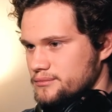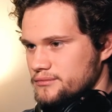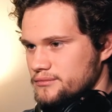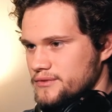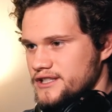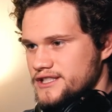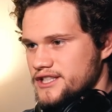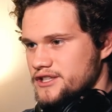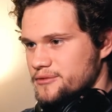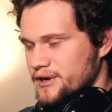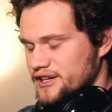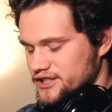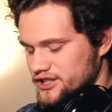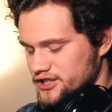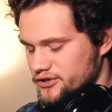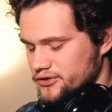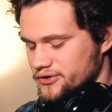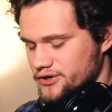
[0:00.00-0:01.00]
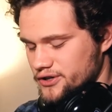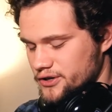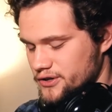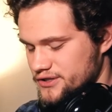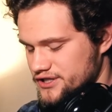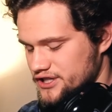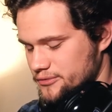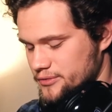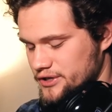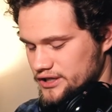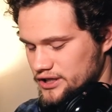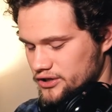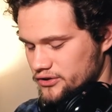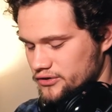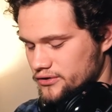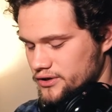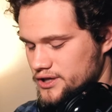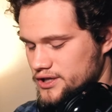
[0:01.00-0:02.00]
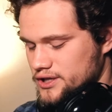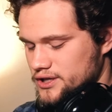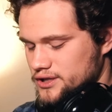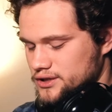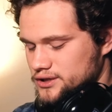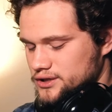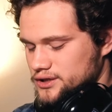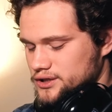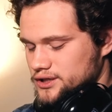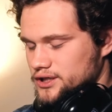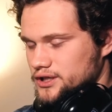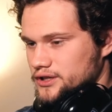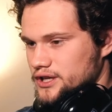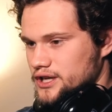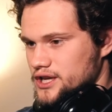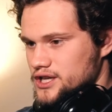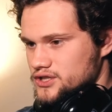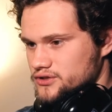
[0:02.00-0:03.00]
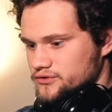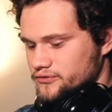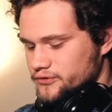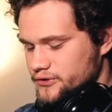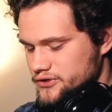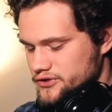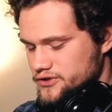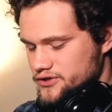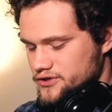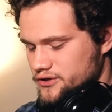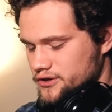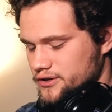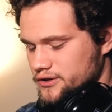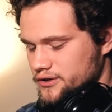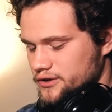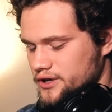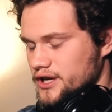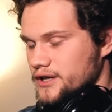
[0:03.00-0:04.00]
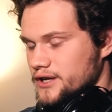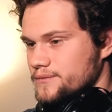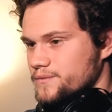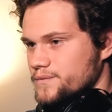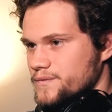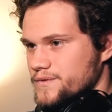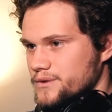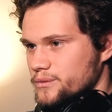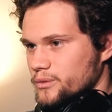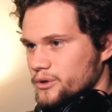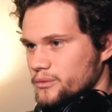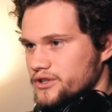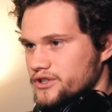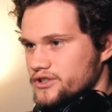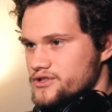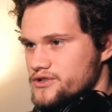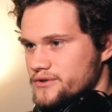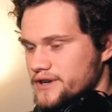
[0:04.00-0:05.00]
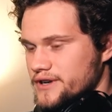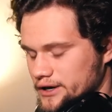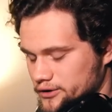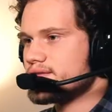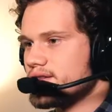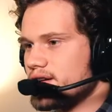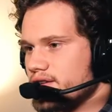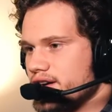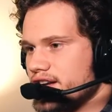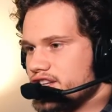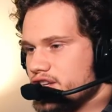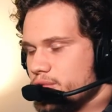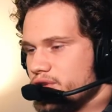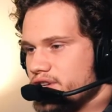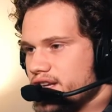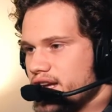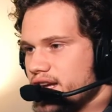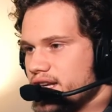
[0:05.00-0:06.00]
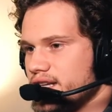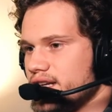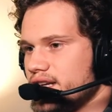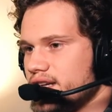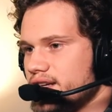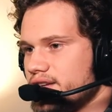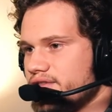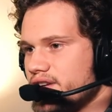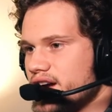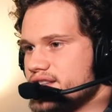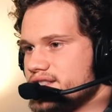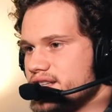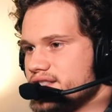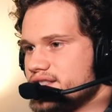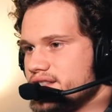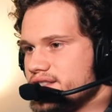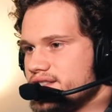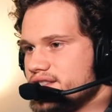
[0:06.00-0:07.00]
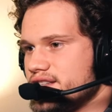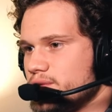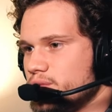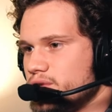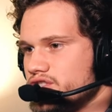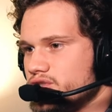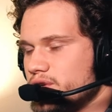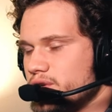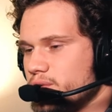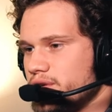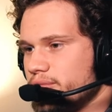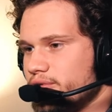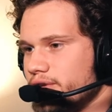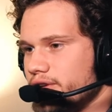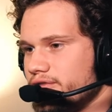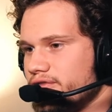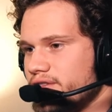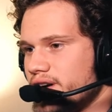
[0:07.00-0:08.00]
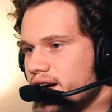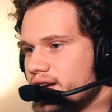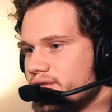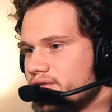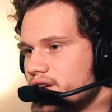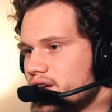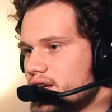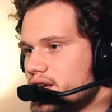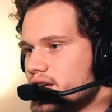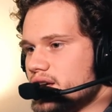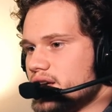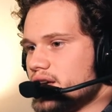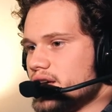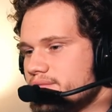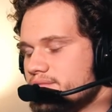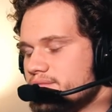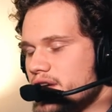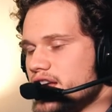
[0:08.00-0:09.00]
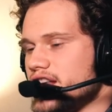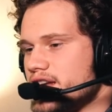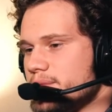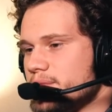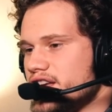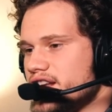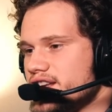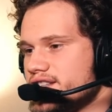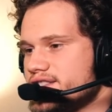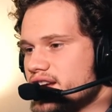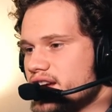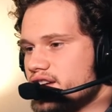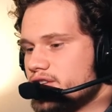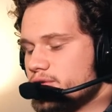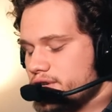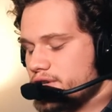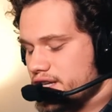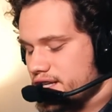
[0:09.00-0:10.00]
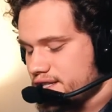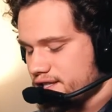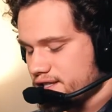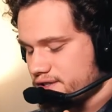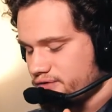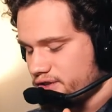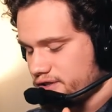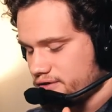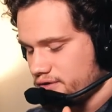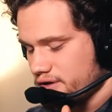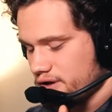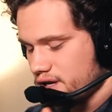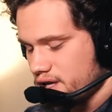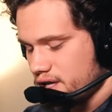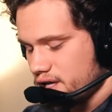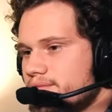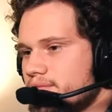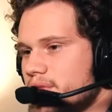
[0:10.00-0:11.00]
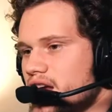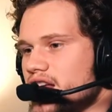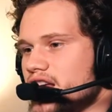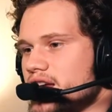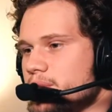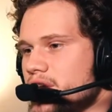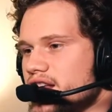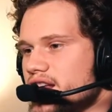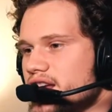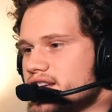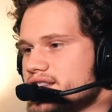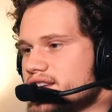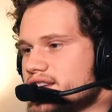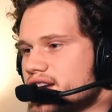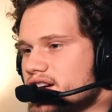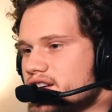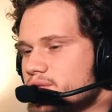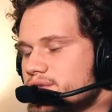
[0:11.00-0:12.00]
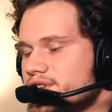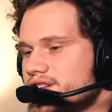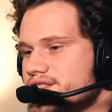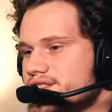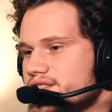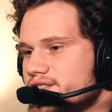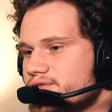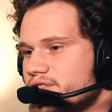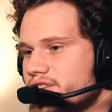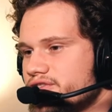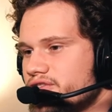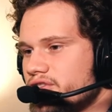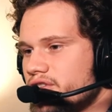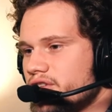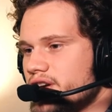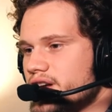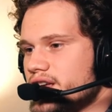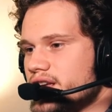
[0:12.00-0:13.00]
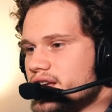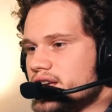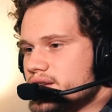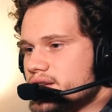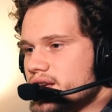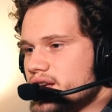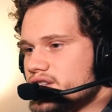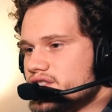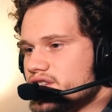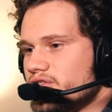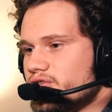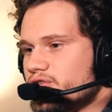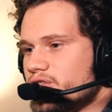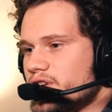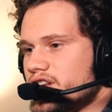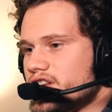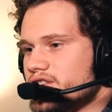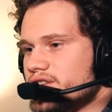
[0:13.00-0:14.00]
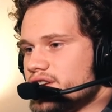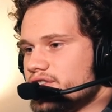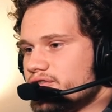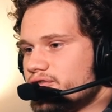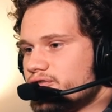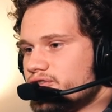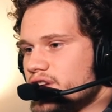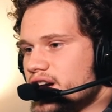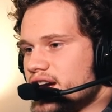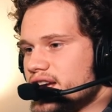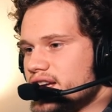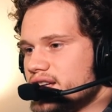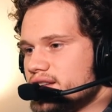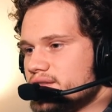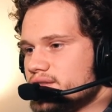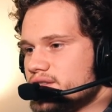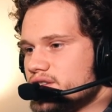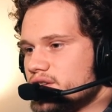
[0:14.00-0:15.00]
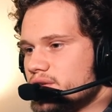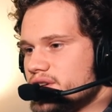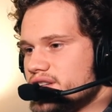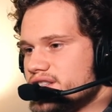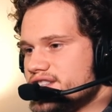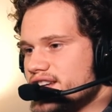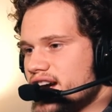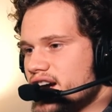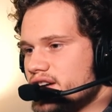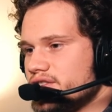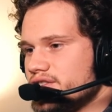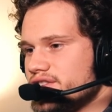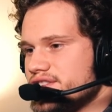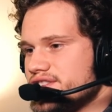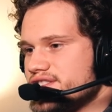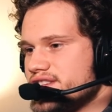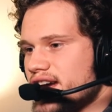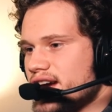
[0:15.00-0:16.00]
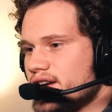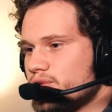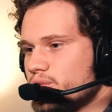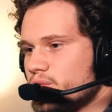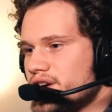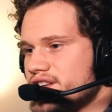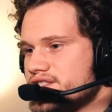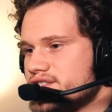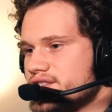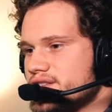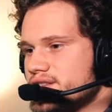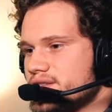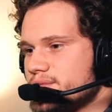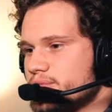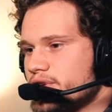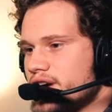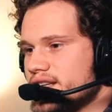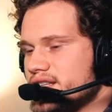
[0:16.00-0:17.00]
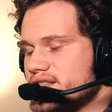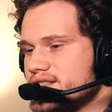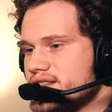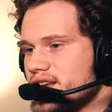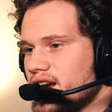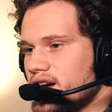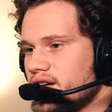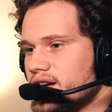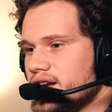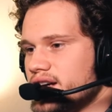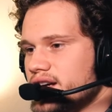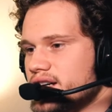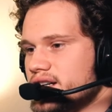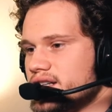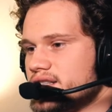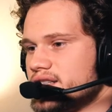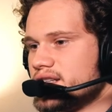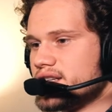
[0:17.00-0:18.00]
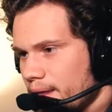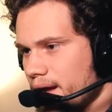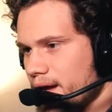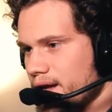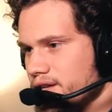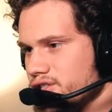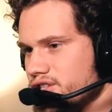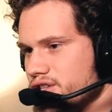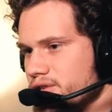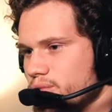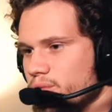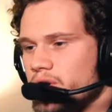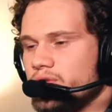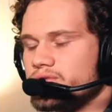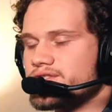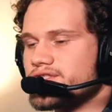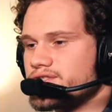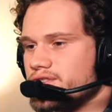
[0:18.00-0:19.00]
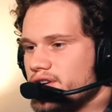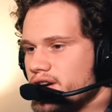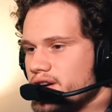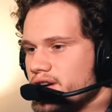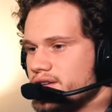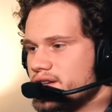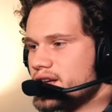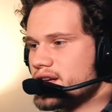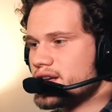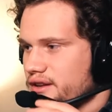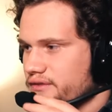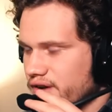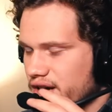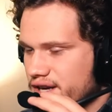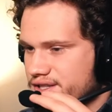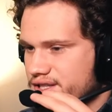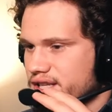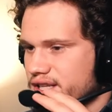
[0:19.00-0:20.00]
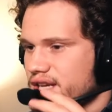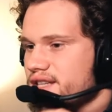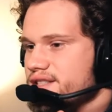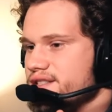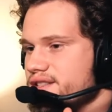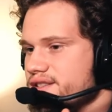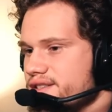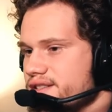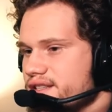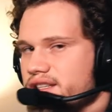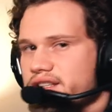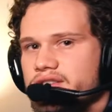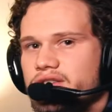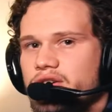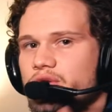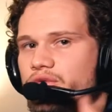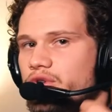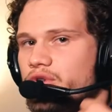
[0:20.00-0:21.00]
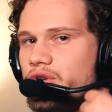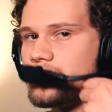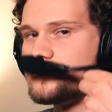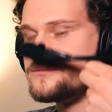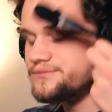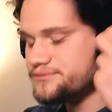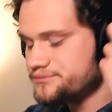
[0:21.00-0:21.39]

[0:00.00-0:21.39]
Is it a magneto? No, it's not a magneto. Okay, engine fails to start. Okay, what do we need to do now? All right, communicate. Advise ATC 121.5. Mayday, Mayday, Skyhawk 186 Victor. Mayday, Mayday, Skyhawk 186 Victor. Engine failure in flight. Going down on the southwest practice area. Engine won't start. Advising ATC, over.